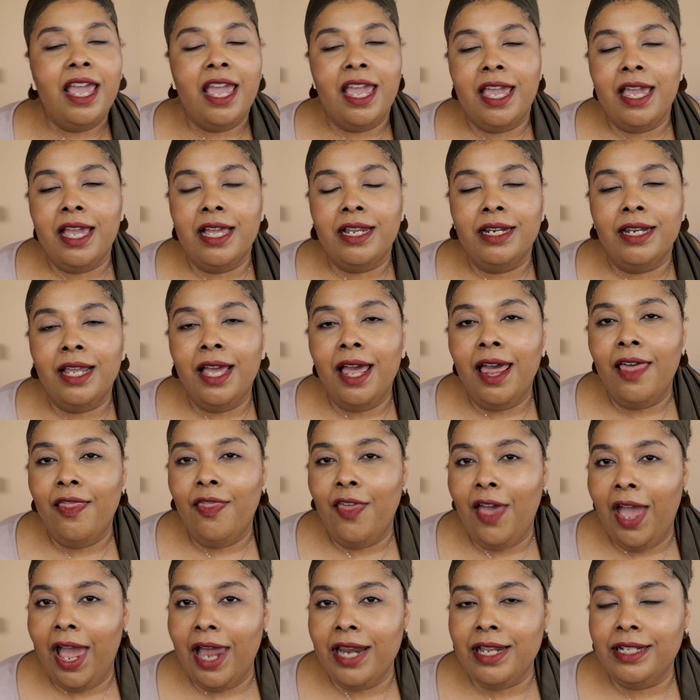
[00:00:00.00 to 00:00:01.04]
And
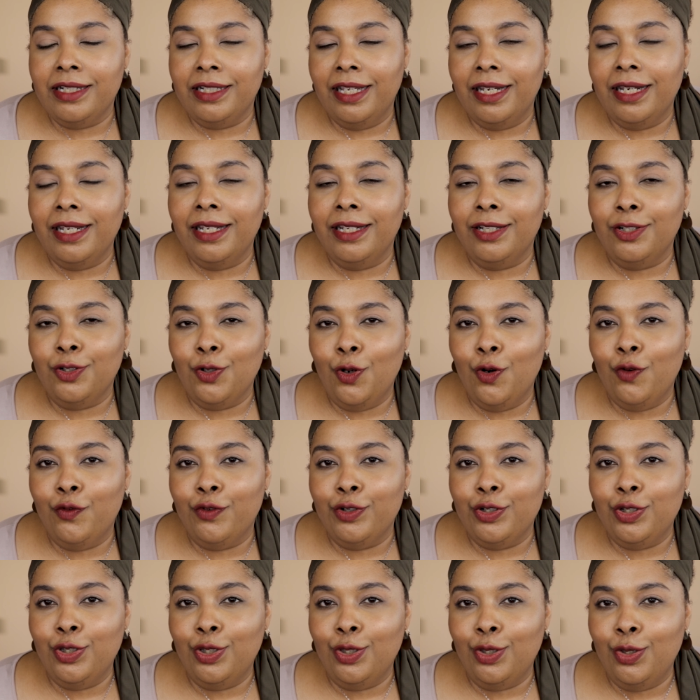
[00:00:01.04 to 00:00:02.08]
that is it. It is
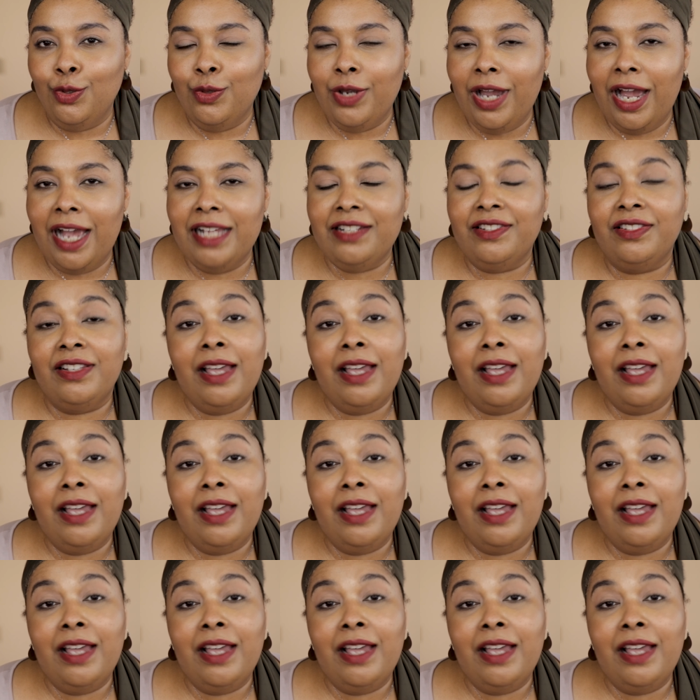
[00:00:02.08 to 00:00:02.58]
over to you guys.